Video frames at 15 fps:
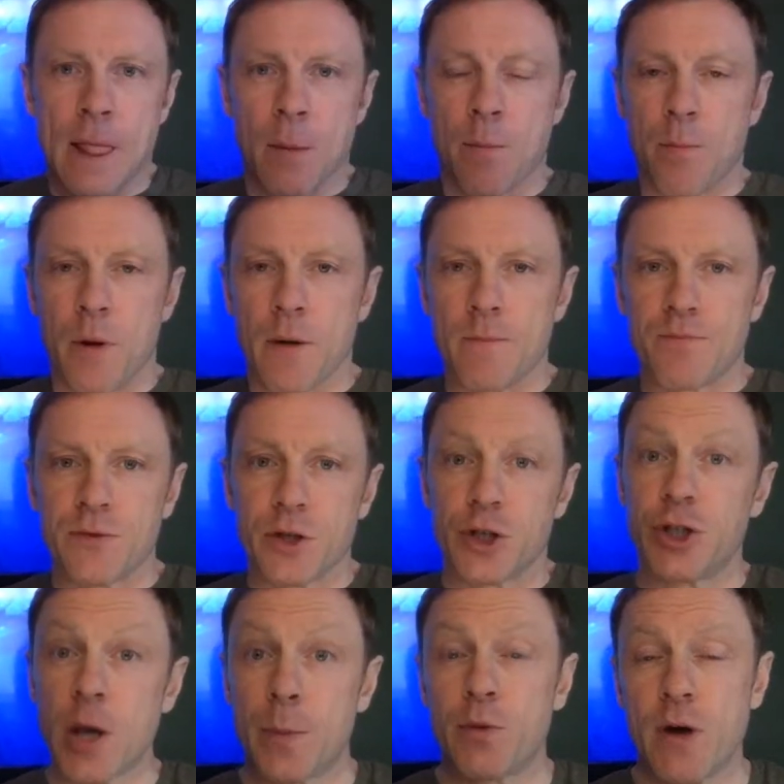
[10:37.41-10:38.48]
But
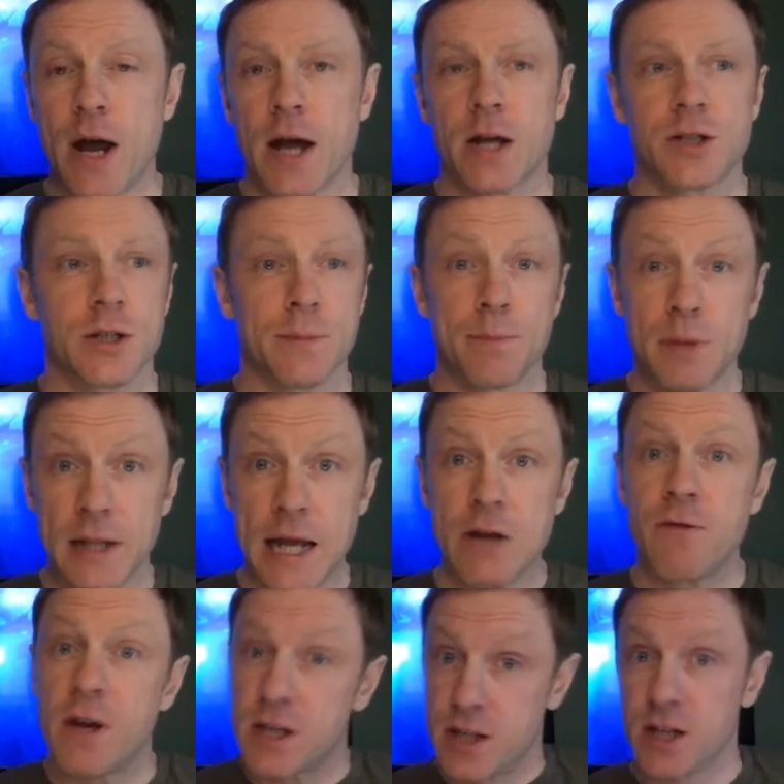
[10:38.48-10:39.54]
shipwrecks and plane
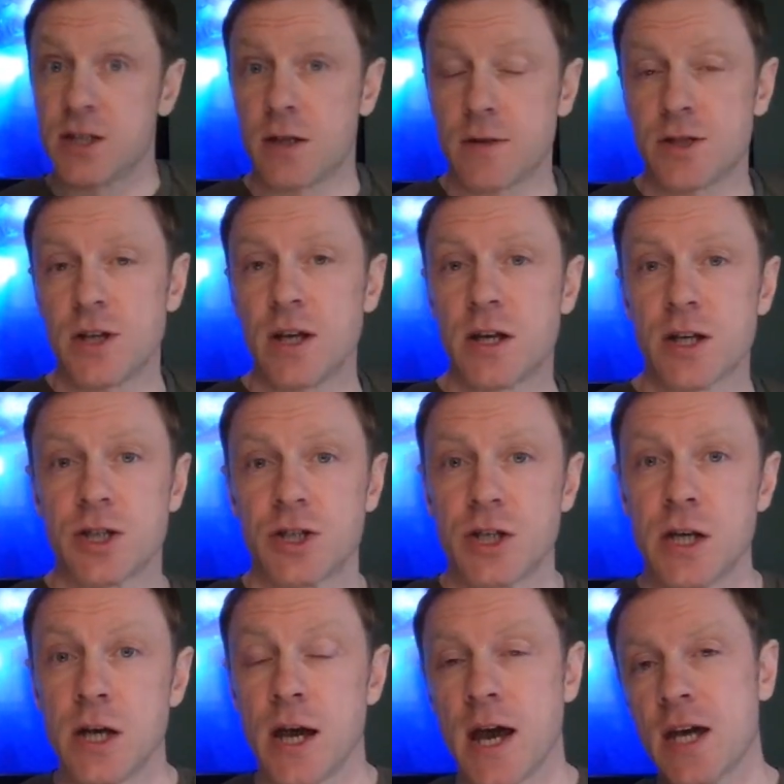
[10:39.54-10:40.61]
wrecks, things that sink at
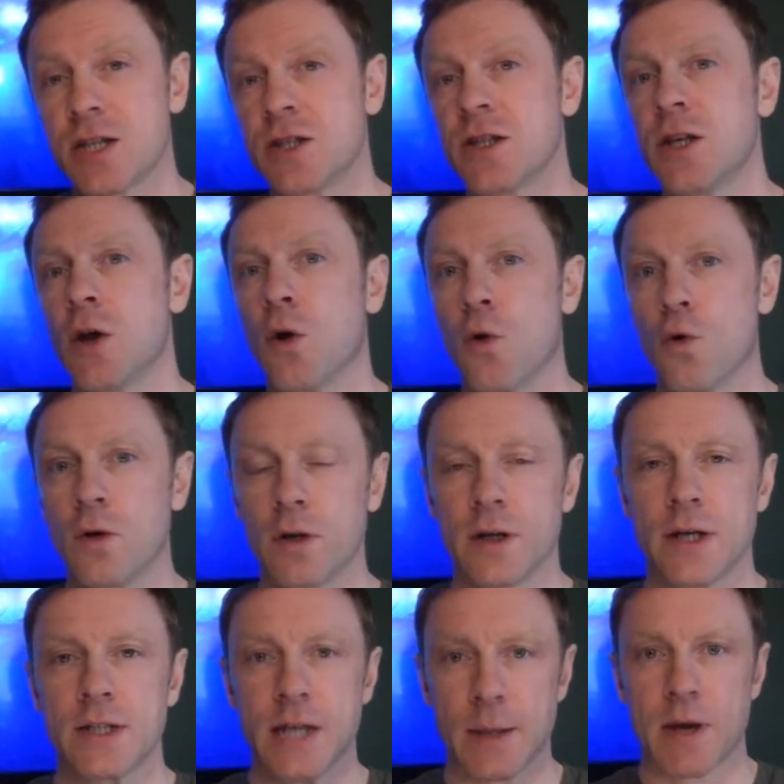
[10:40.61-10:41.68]
sea, isn't the only
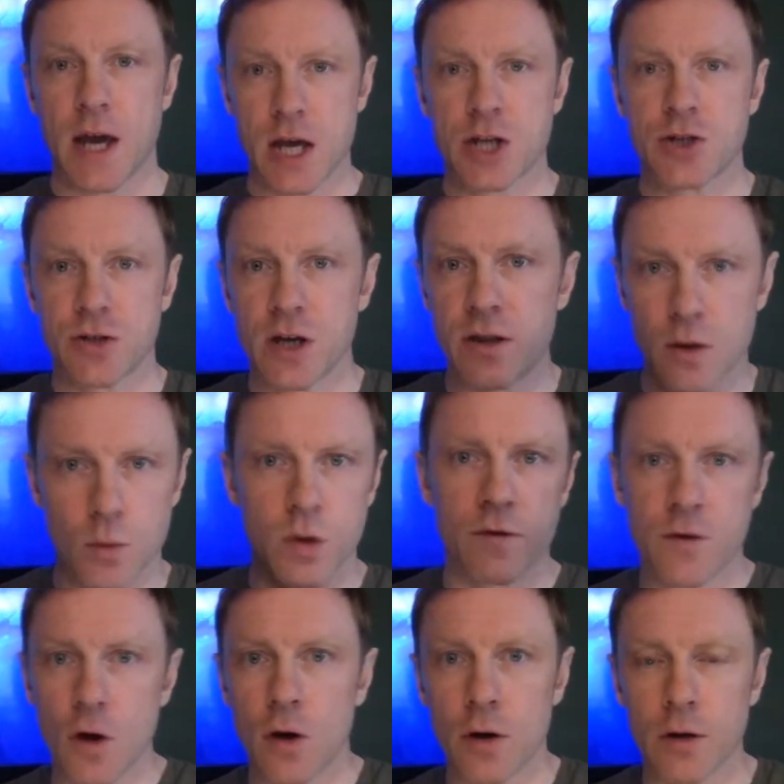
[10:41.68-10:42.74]
type of history that we've
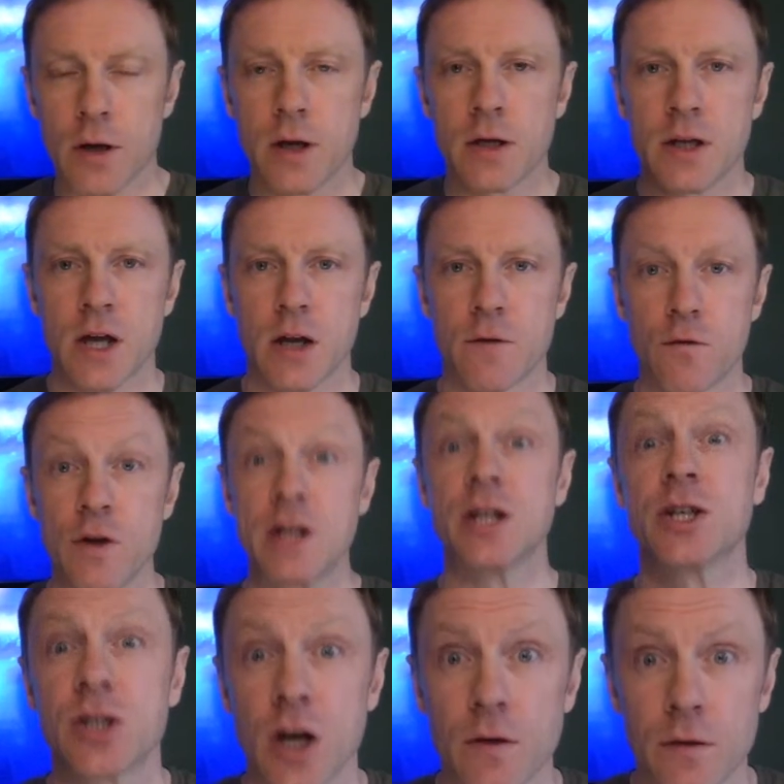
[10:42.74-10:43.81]
gone and kind of
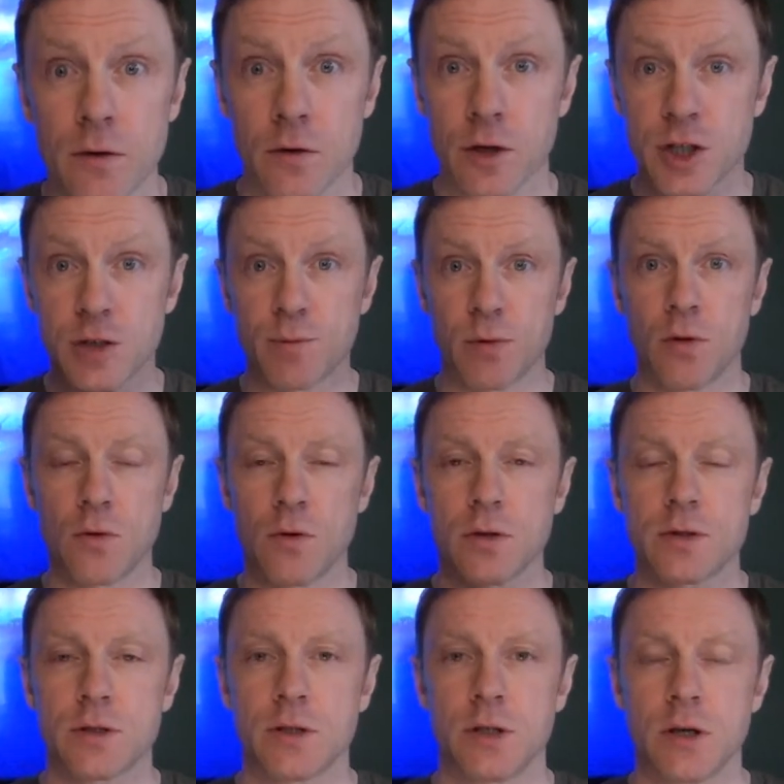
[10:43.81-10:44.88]
rediscovered or explored
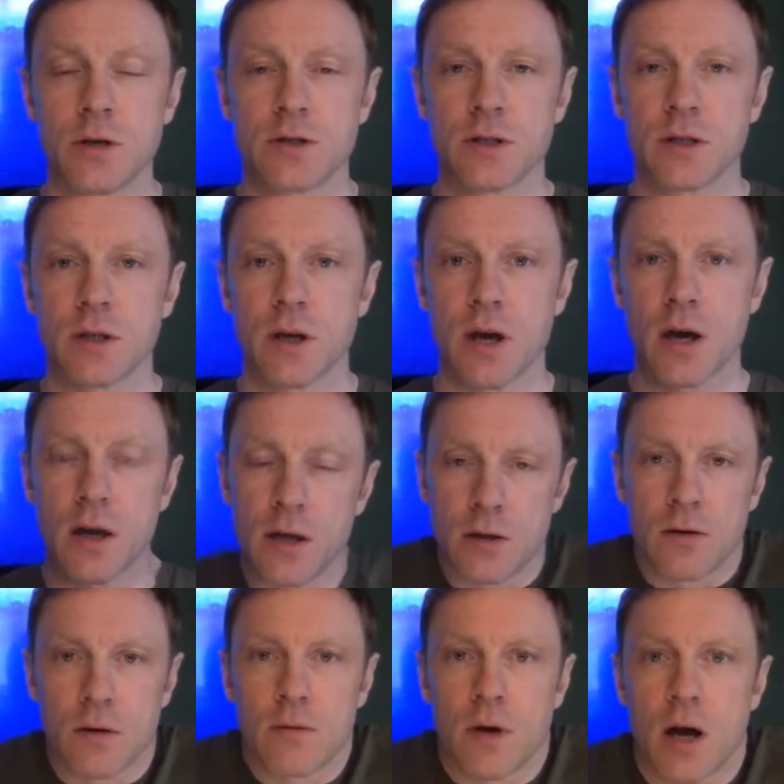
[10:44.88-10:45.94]
using,
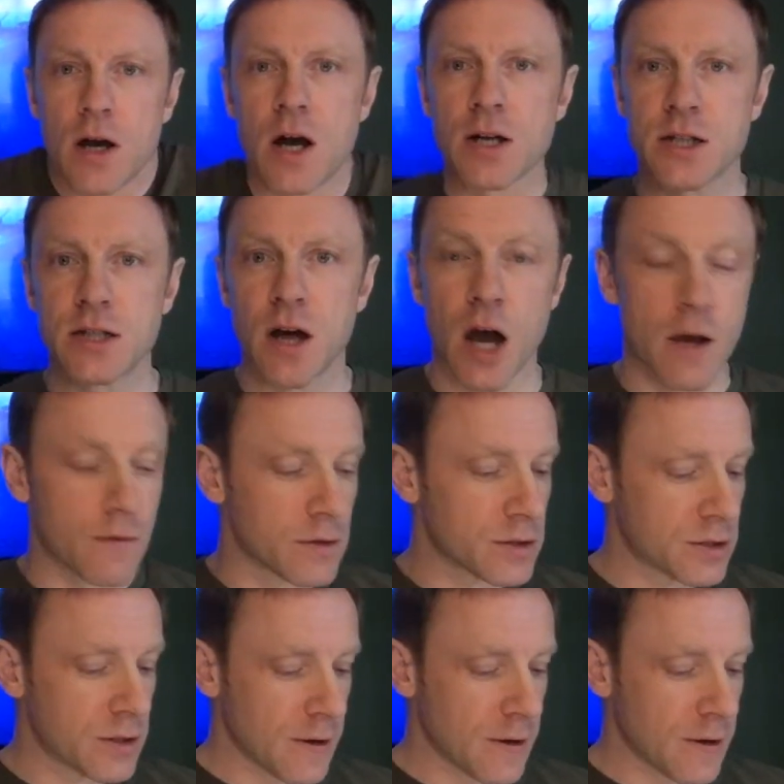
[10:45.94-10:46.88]
us divers.